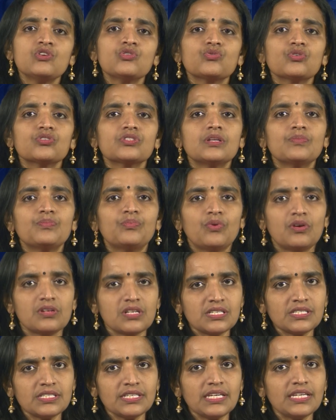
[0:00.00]
social
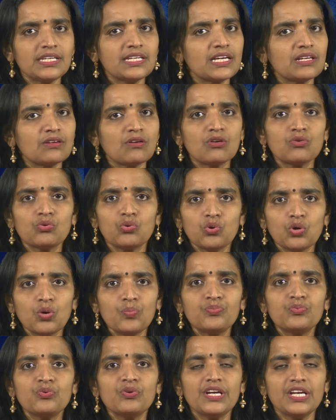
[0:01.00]
policy cannot
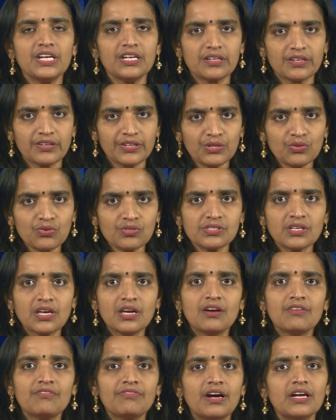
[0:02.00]
hope to introduce
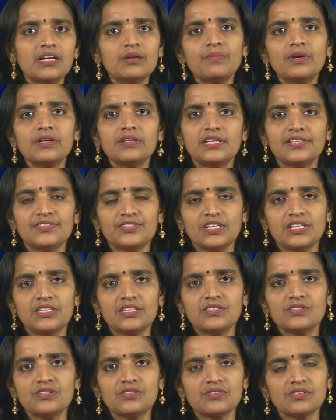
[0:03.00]
fundamental
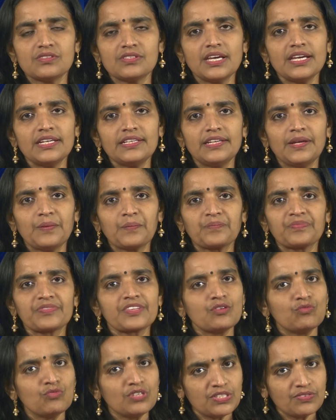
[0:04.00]
changes in society,
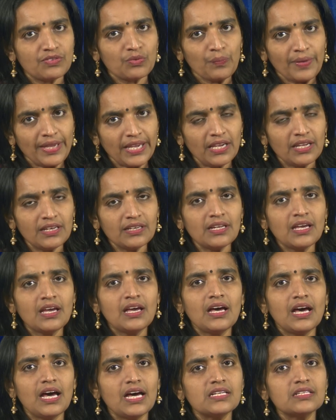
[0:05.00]
which would mean
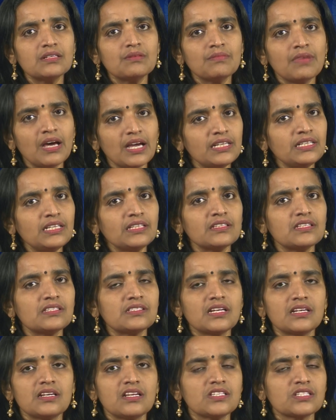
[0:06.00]
undermining the
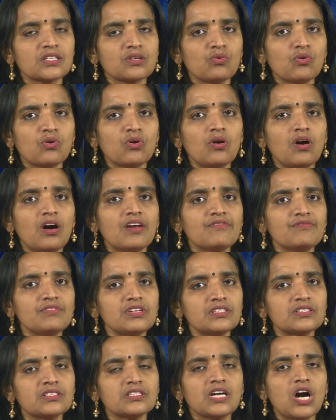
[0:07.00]
status quo on
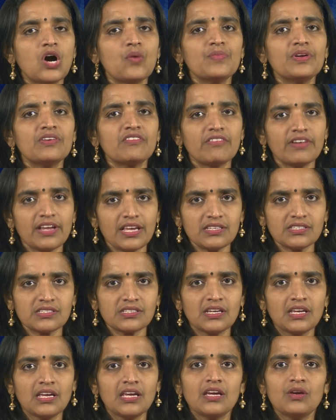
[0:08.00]
which government rests,
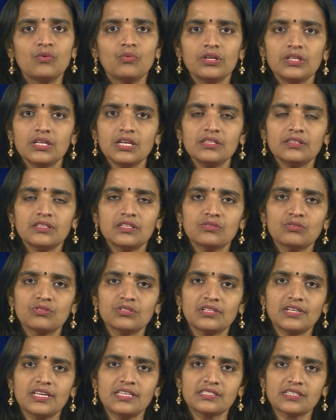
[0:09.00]
whether in the
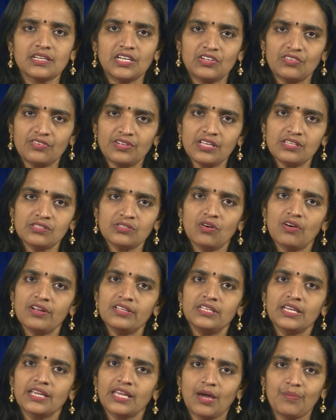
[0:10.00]
socialized countries or in
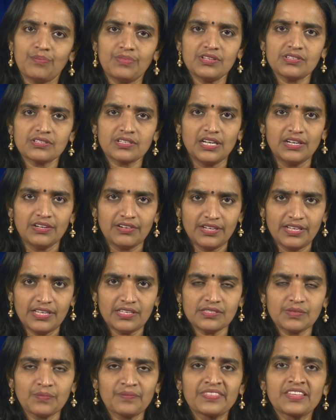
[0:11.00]
the capitalist
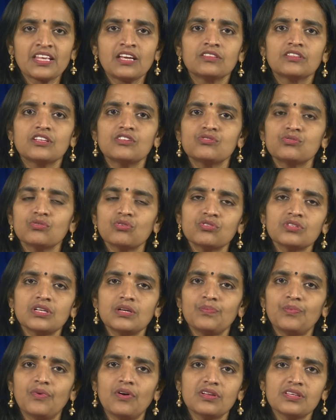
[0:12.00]
countries. The social
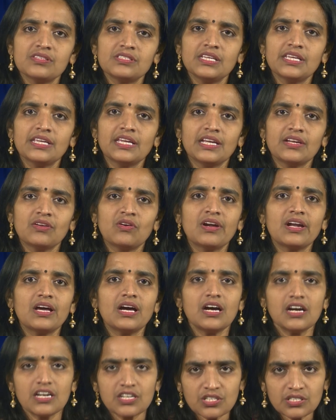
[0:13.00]
policy cannot
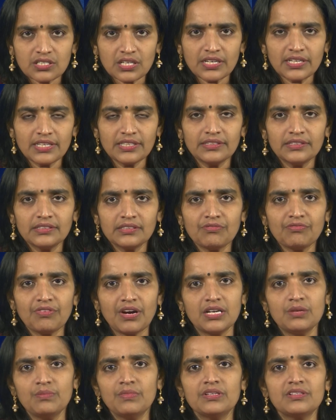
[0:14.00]
usher in the
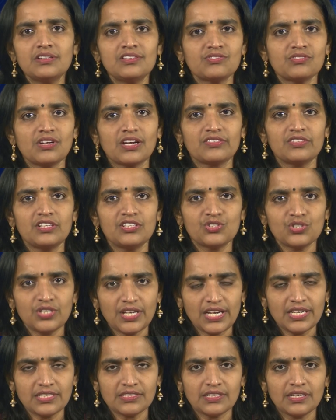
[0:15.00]
fundamental structural
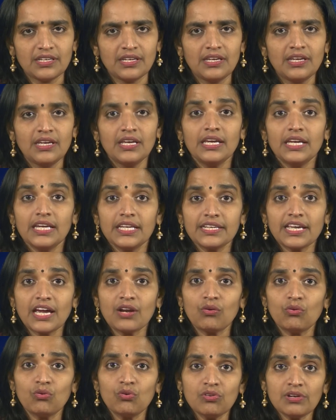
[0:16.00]
change. It can
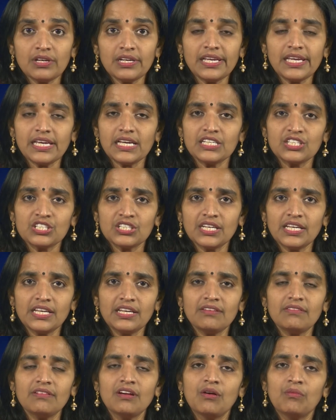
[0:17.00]
only
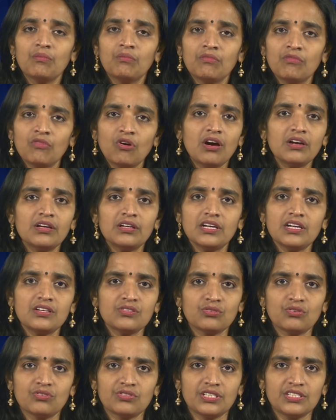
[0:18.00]
achieve moderate
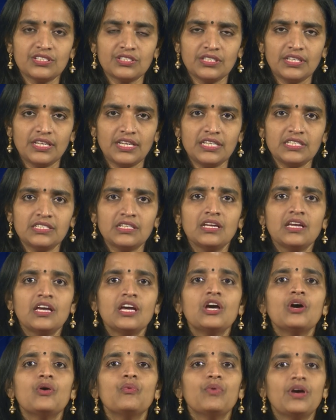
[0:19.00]
social change
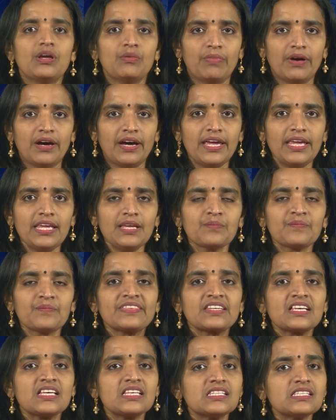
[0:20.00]
whereby
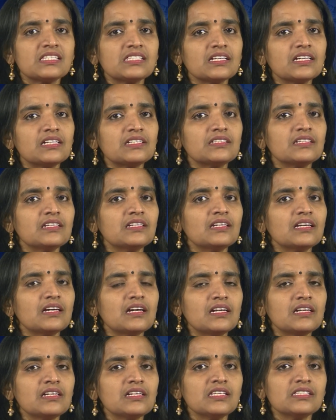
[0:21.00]
certain
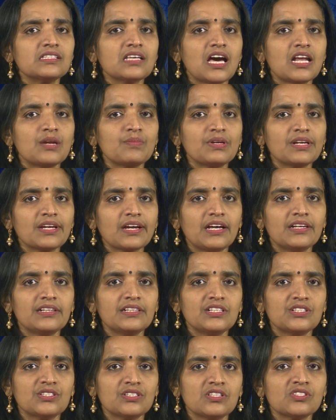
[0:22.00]
undesirable
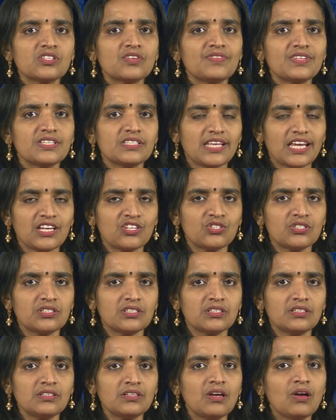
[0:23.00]
conditions of a
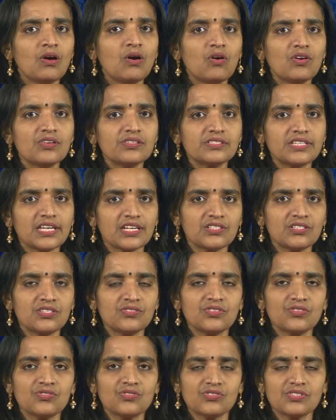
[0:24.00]
section or
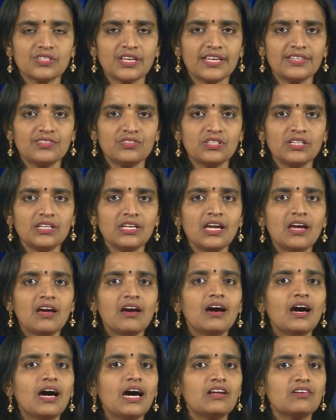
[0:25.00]
sections of society
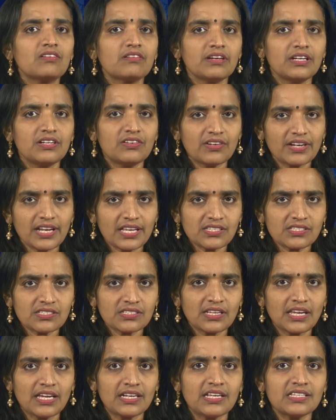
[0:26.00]
are redressed
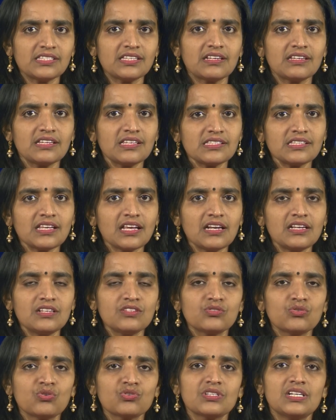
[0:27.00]
and as a result
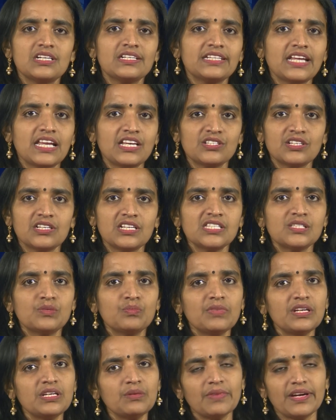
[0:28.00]
social tension is
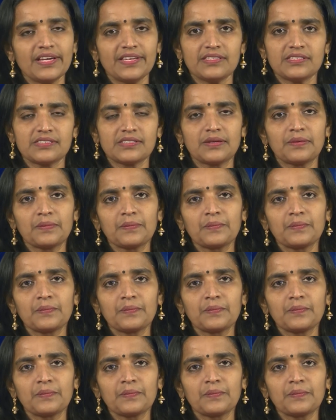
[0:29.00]
minimized.